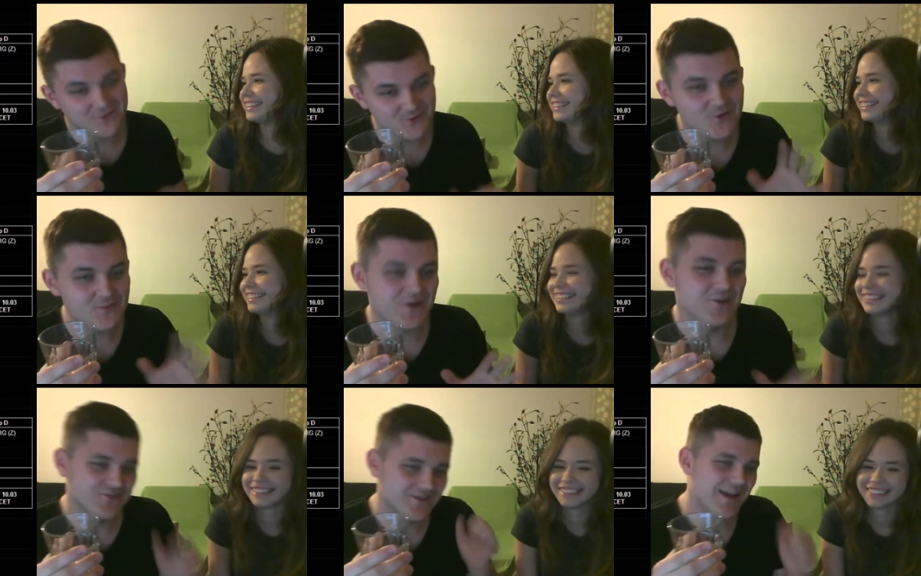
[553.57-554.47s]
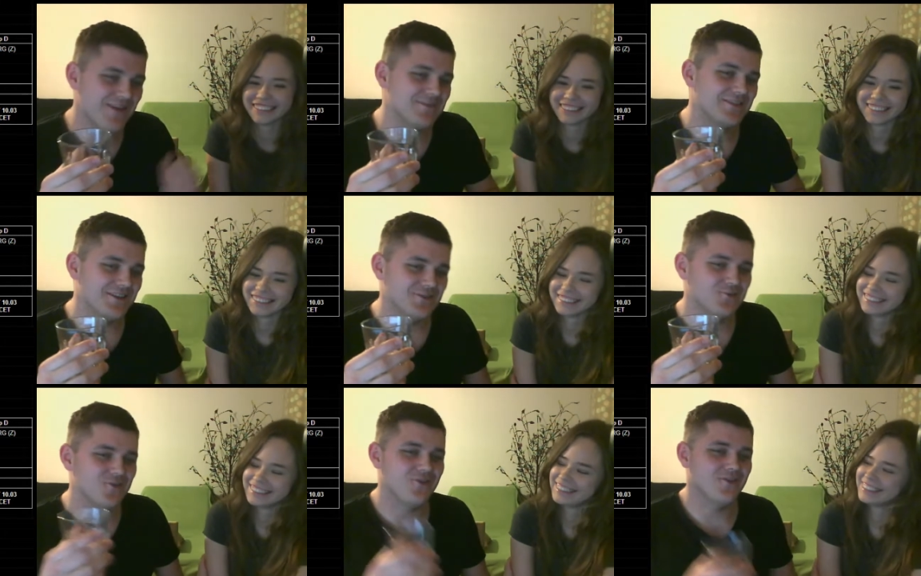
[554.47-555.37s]
Speaker 1: sure because yeah, Mr.
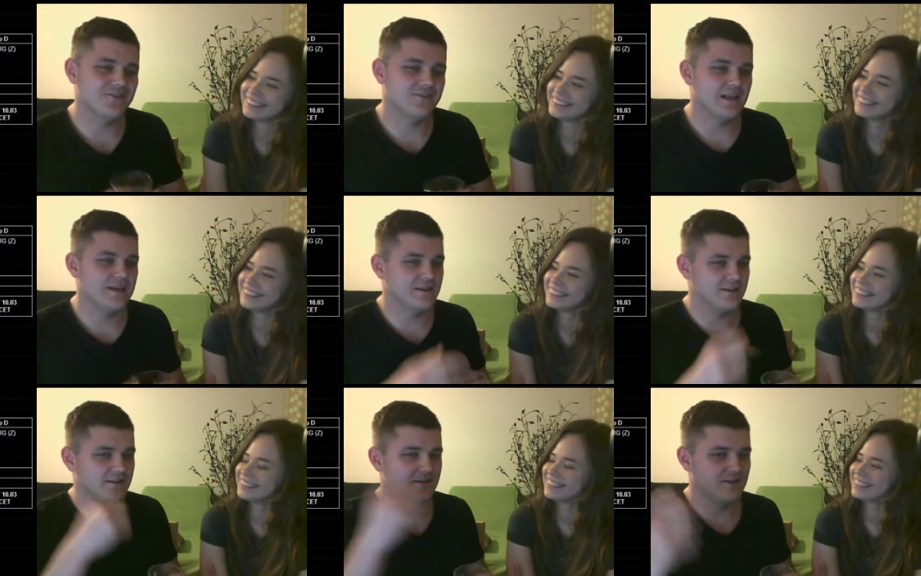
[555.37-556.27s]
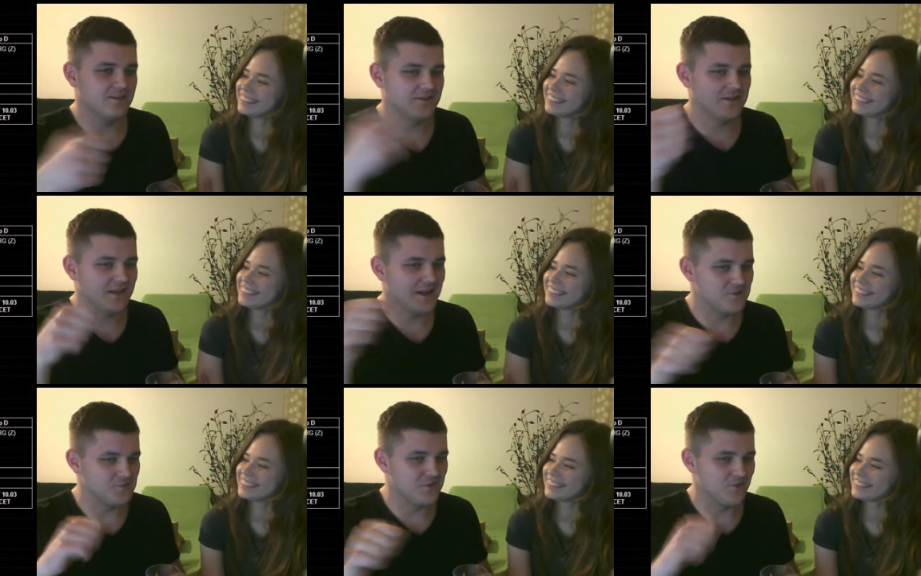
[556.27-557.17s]
Sugo uh, like did a
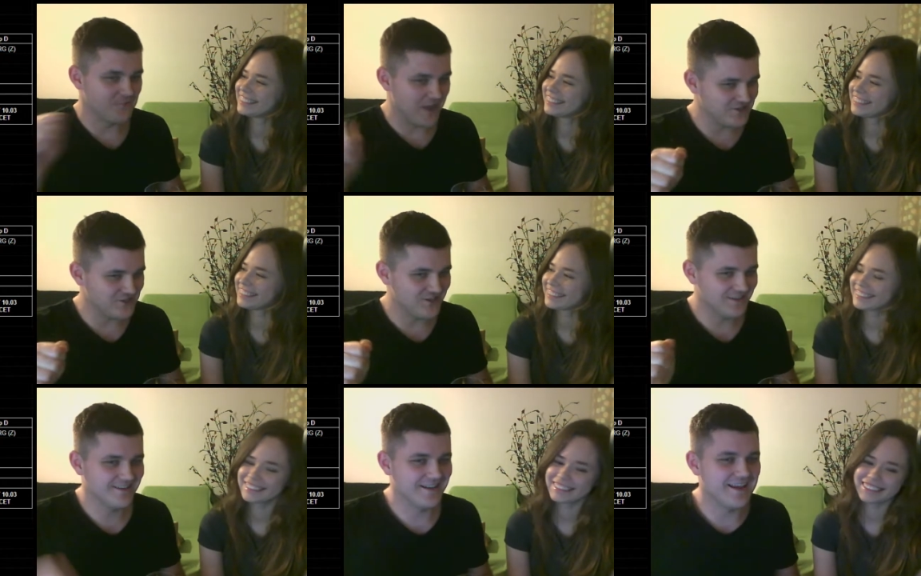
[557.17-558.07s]
little bit of magic, like